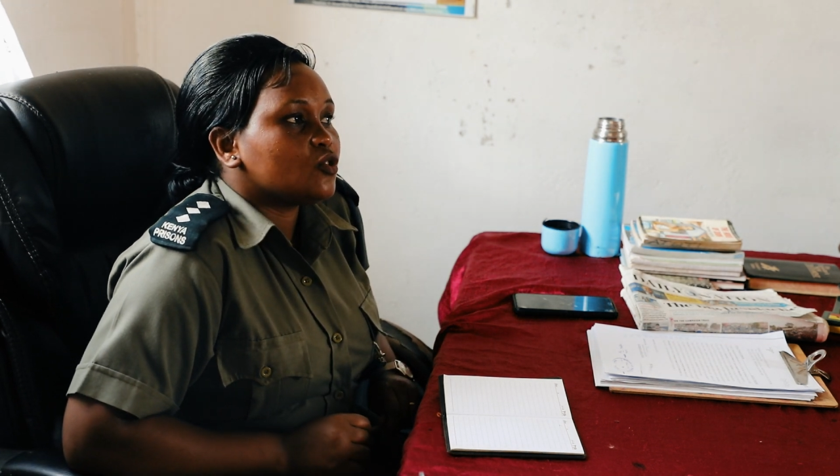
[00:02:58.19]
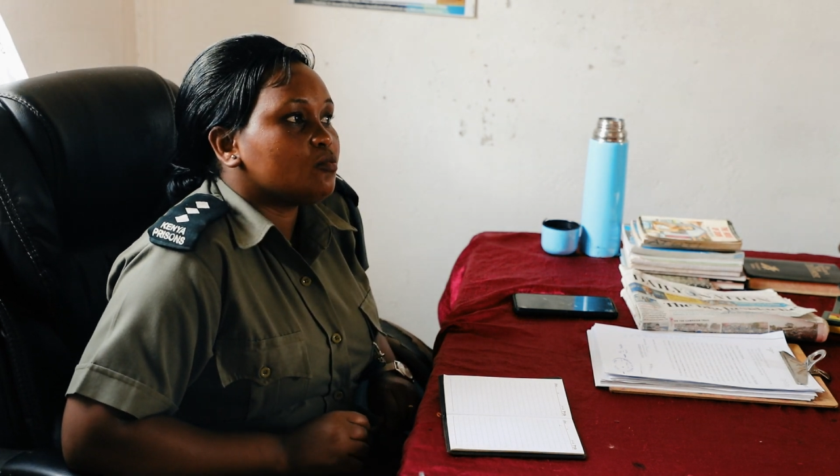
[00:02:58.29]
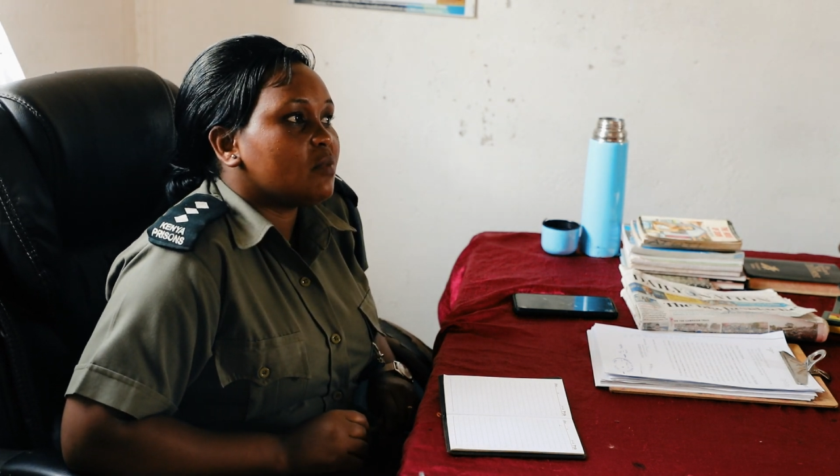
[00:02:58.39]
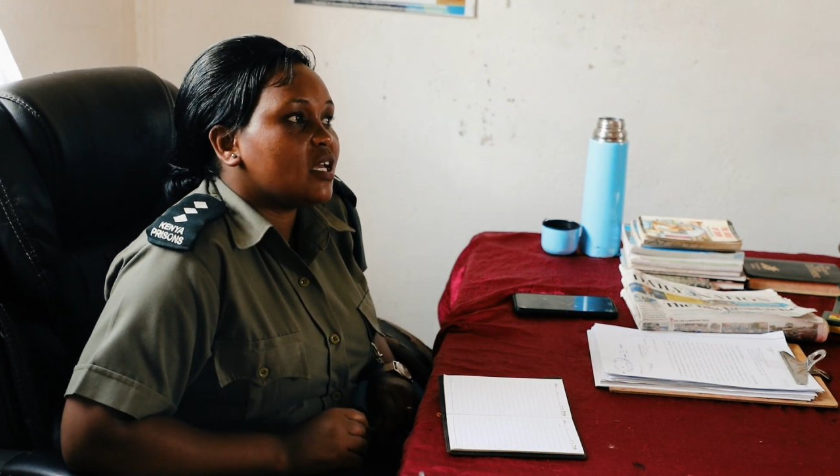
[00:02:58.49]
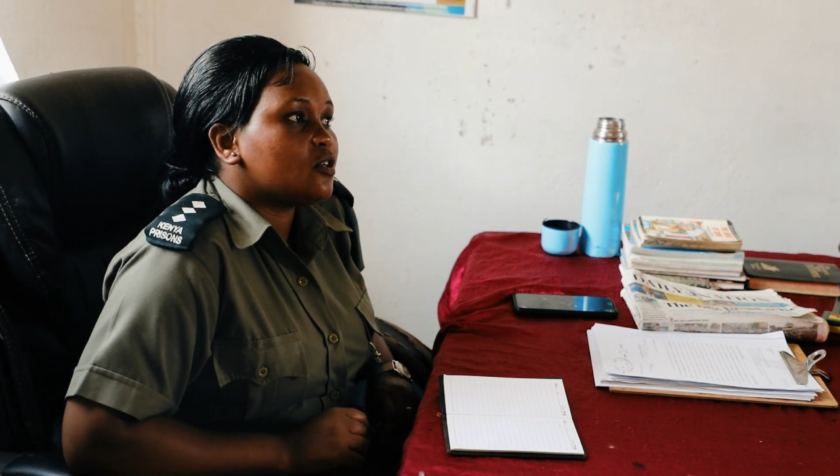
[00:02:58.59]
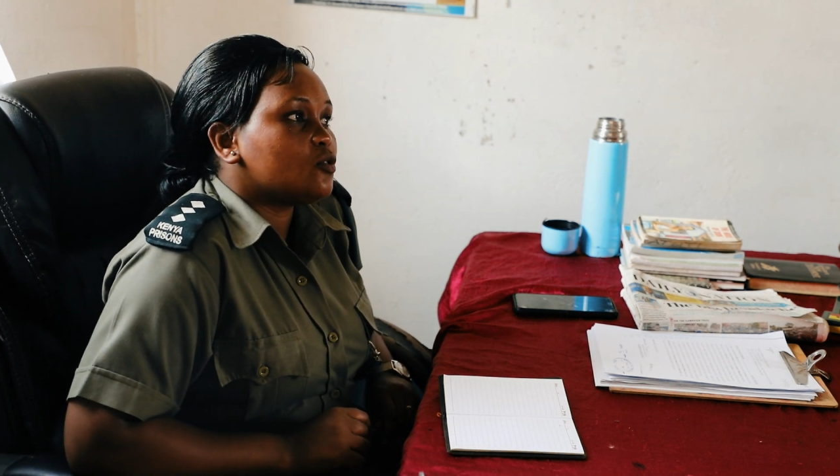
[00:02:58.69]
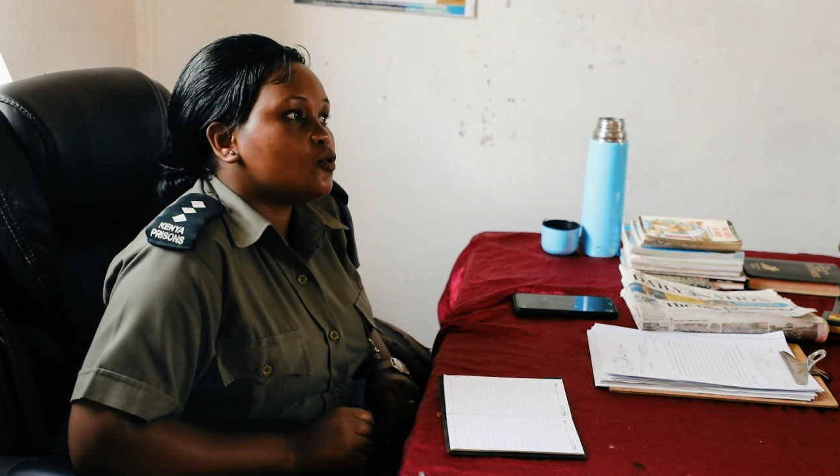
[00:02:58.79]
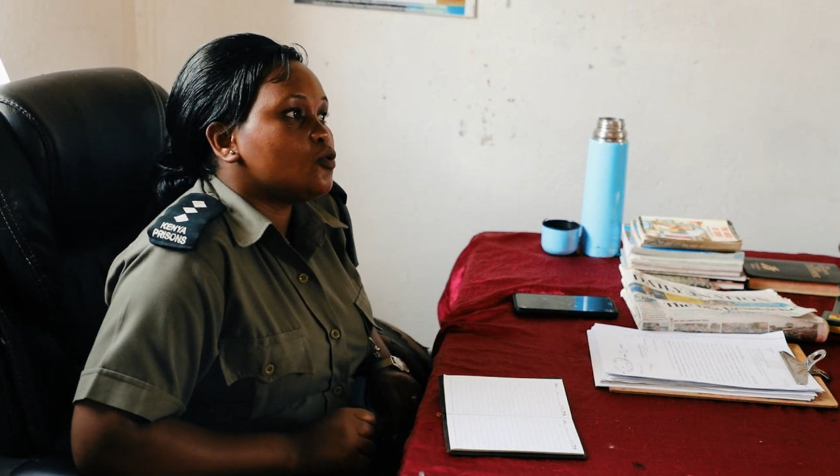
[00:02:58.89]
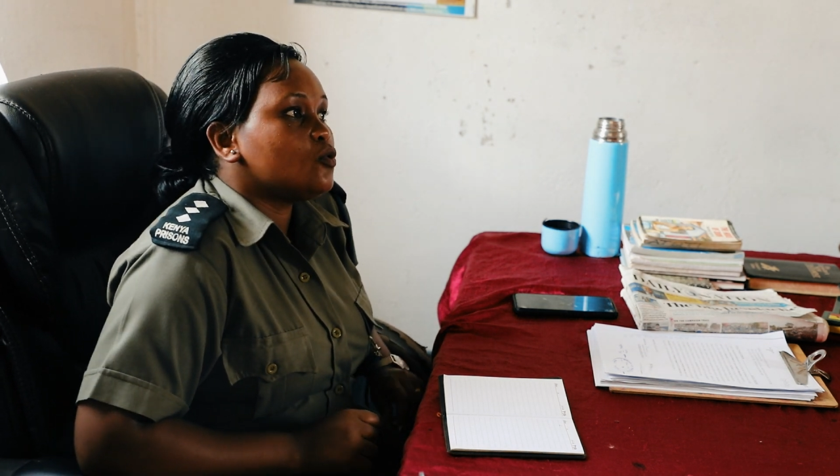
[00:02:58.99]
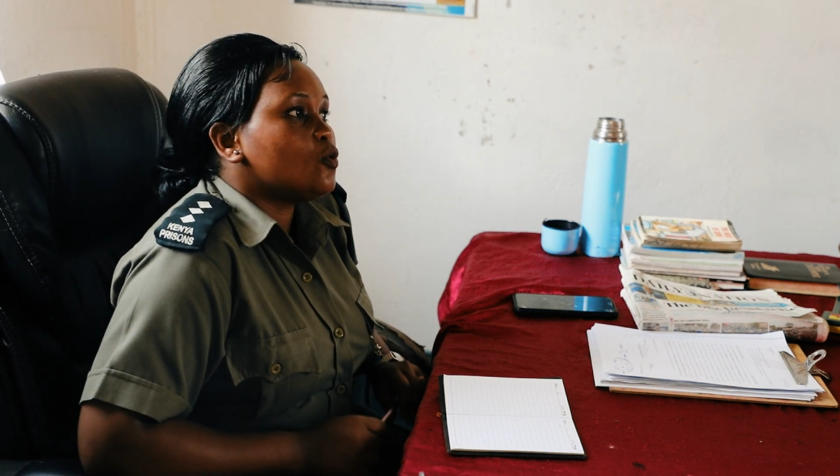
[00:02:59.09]
to
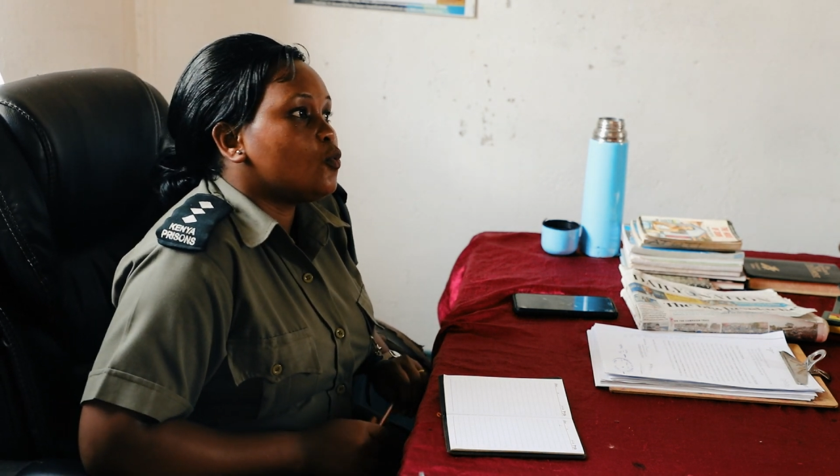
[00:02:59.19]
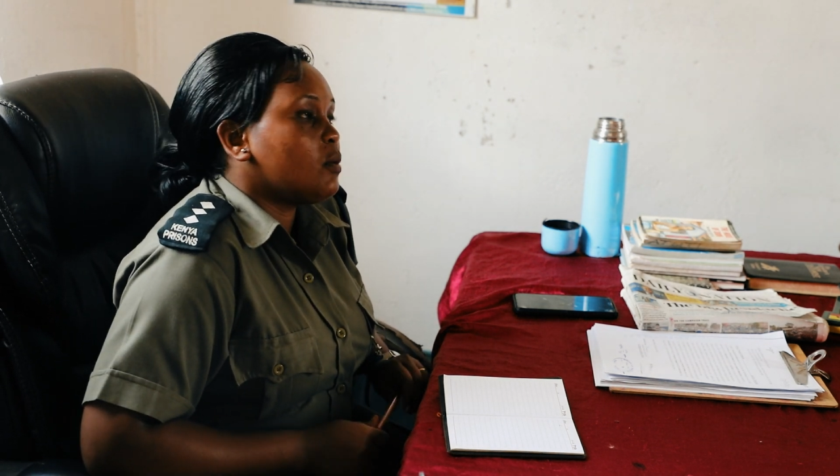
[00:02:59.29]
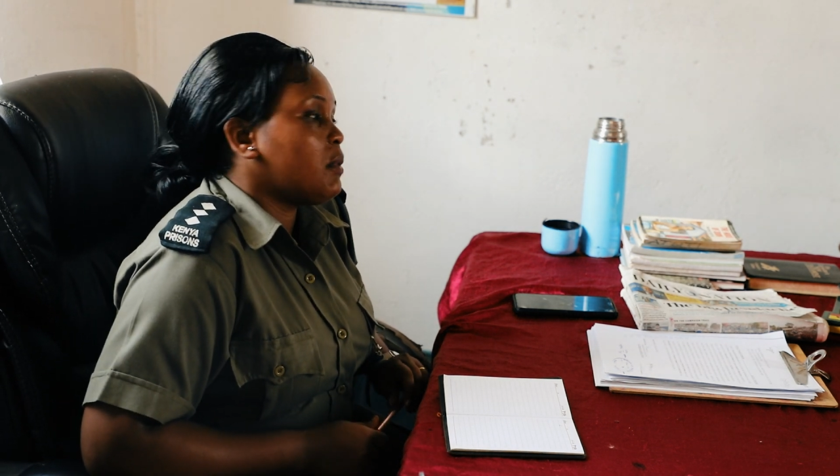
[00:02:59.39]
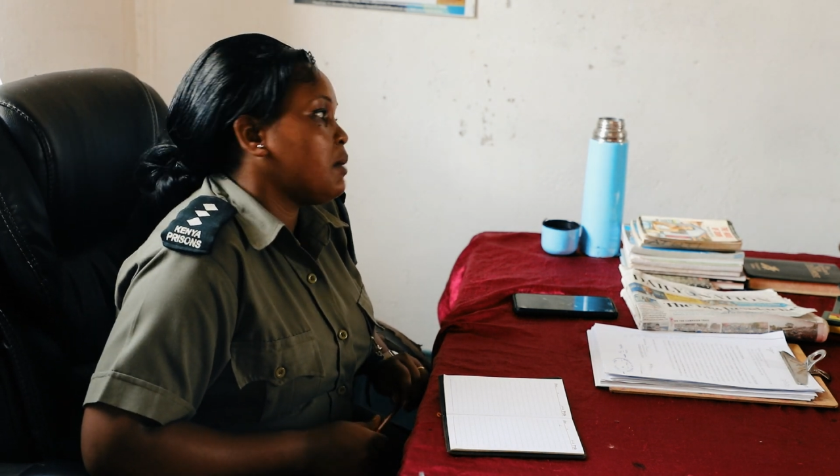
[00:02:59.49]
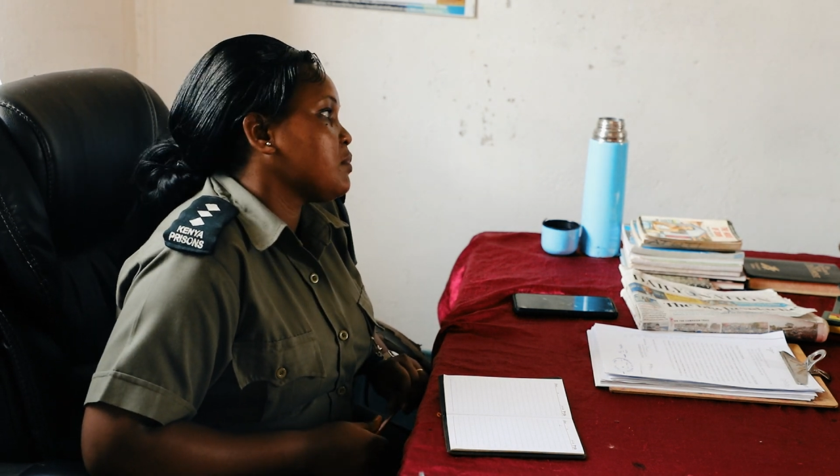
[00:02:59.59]
Meru Women's